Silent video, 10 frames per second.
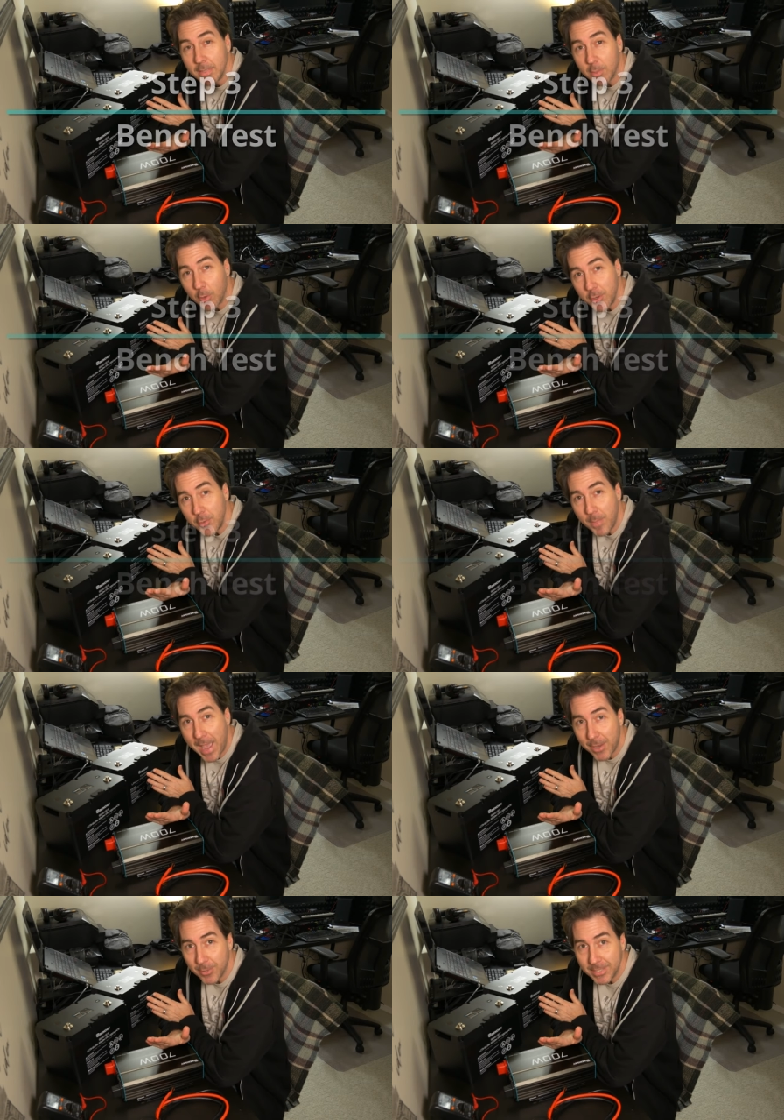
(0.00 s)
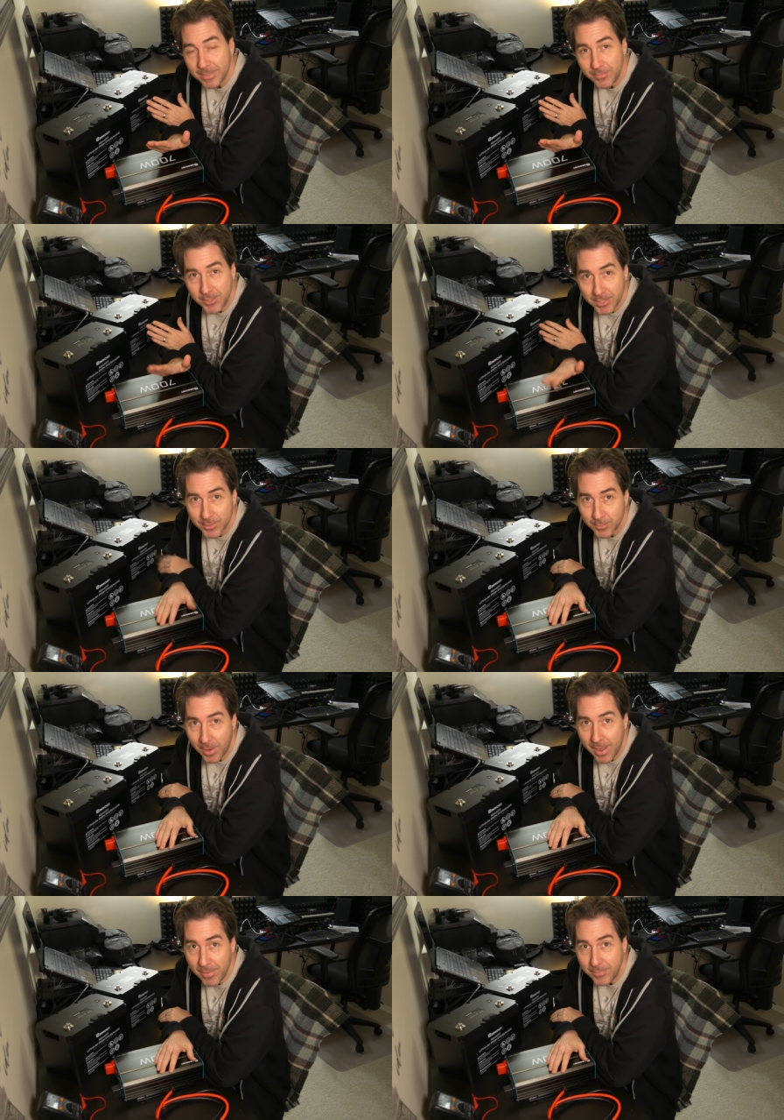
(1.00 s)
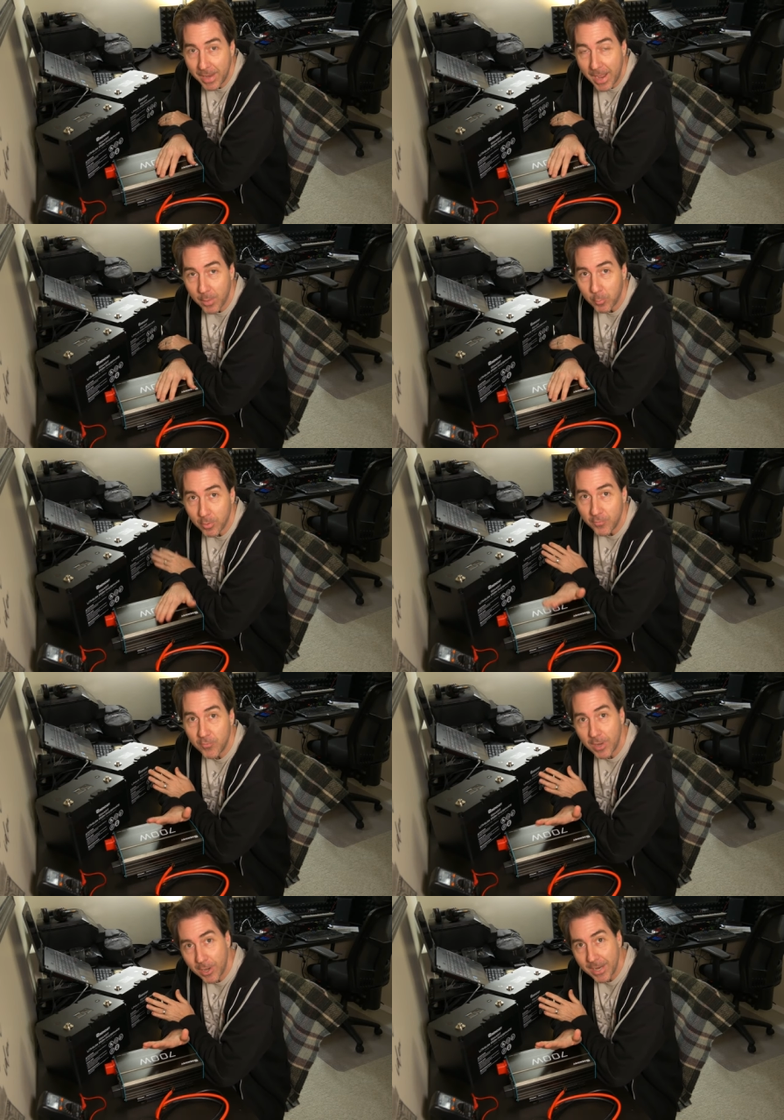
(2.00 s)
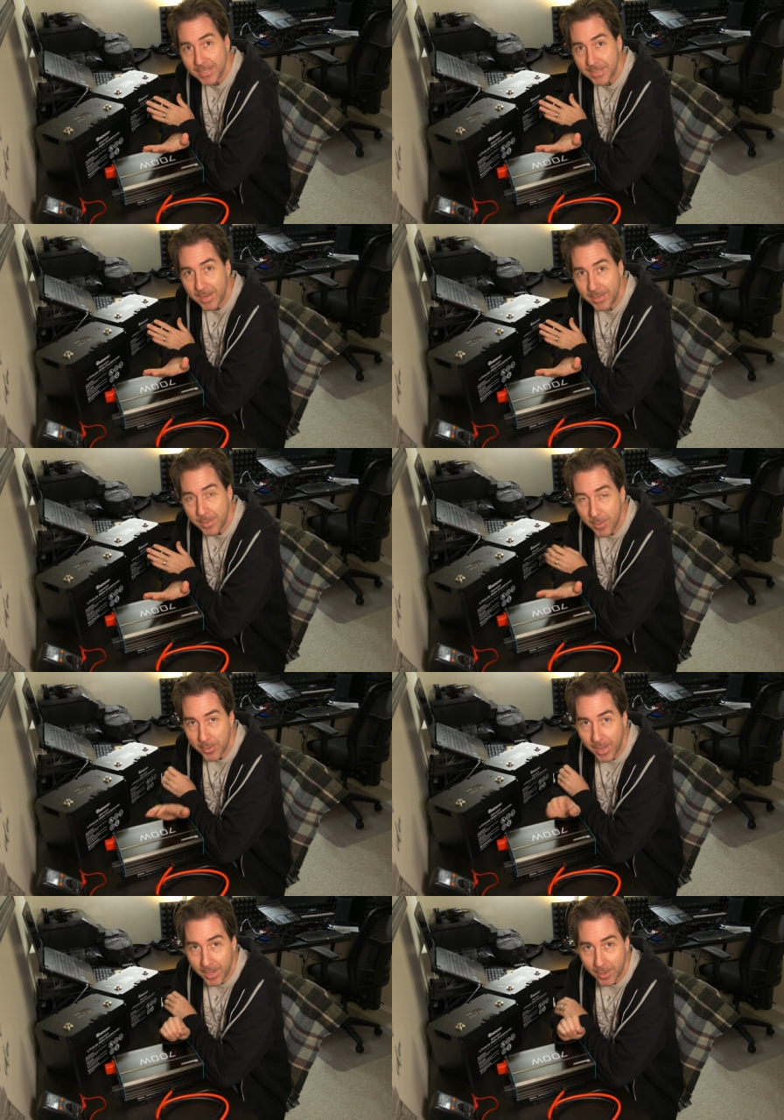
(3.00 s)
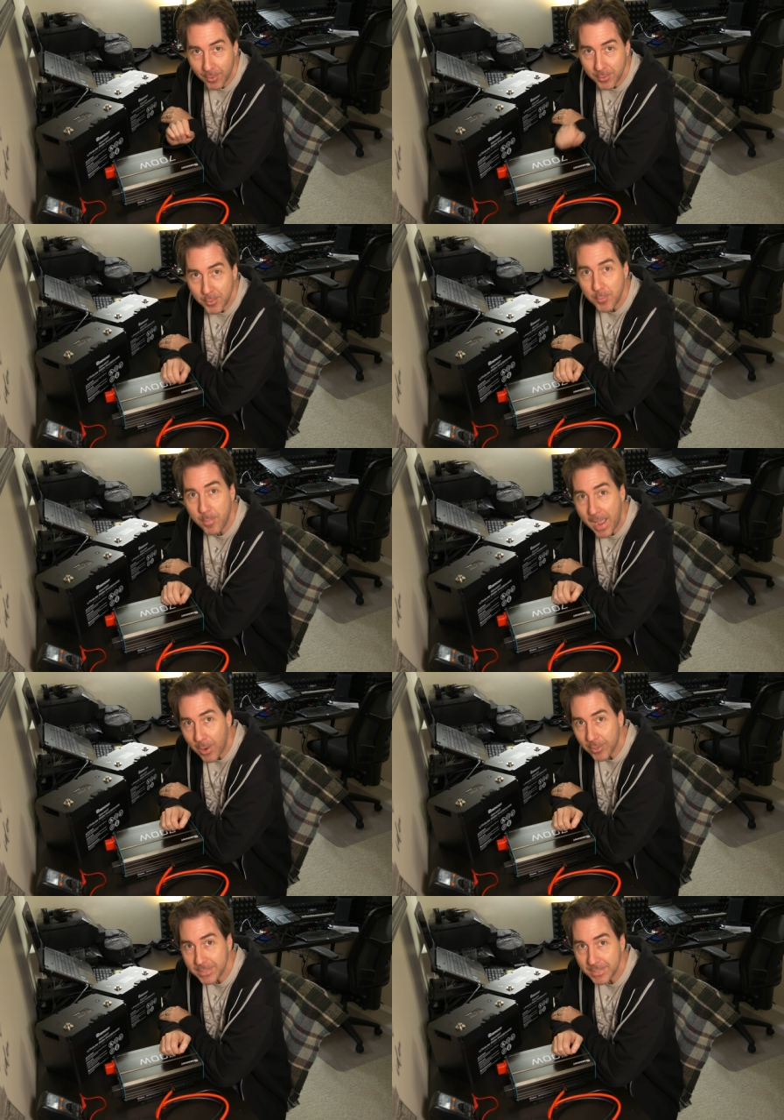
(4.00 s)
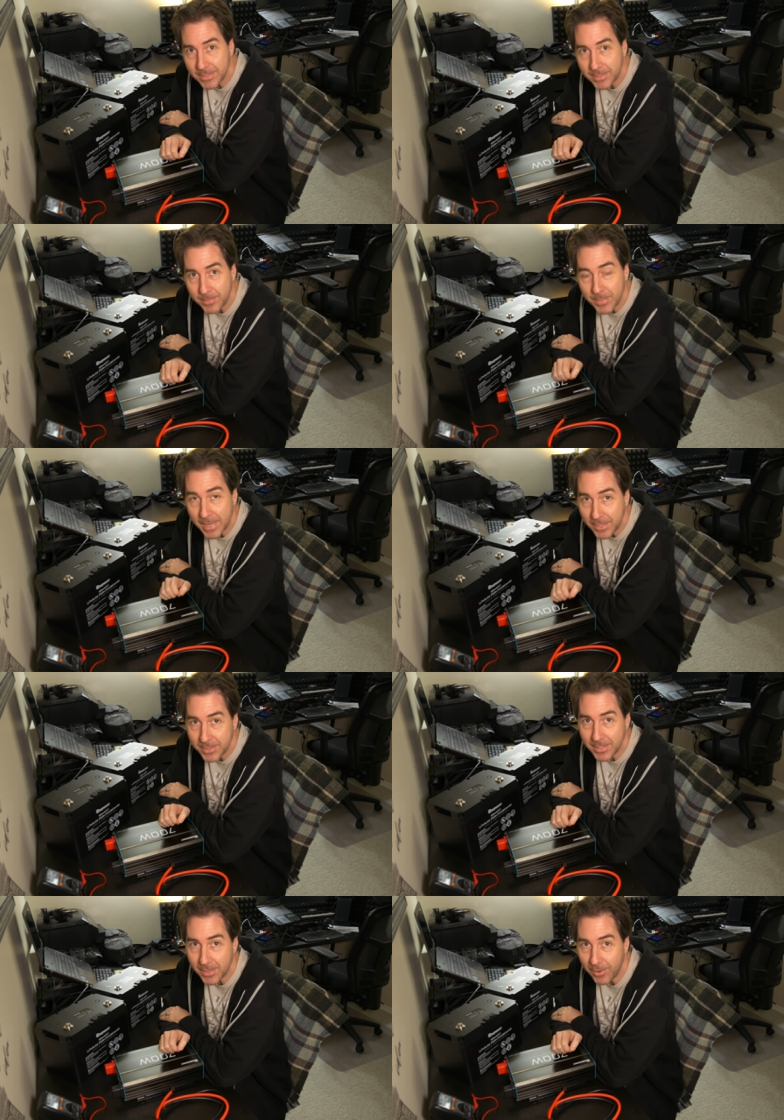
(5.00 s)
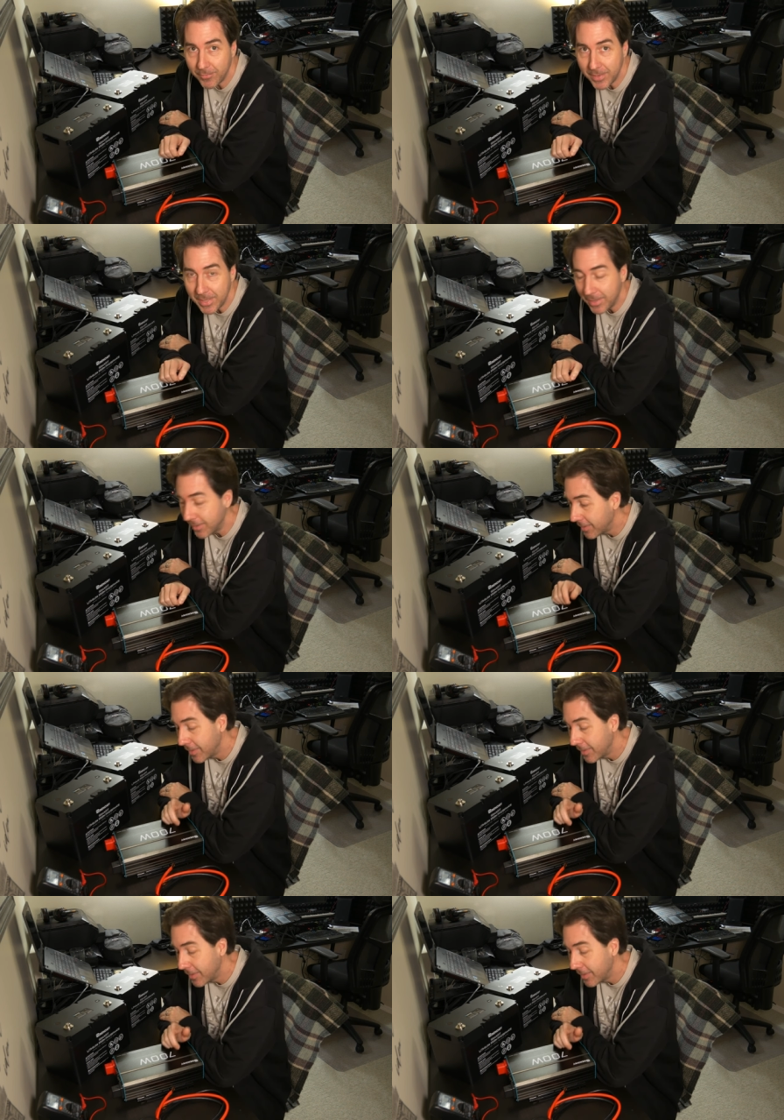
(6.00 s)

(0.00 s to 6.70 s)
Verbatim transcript: So our new batteries have just arrived, and we're very excited about getting our new power system into the RV.